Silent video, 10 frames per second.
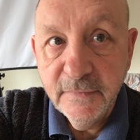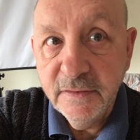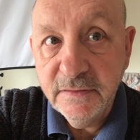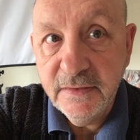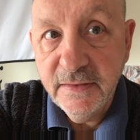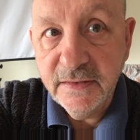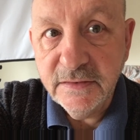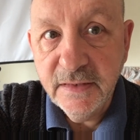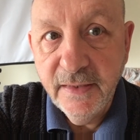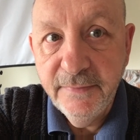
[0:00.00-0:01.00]
See you
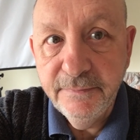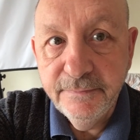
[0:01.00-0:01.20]
next time.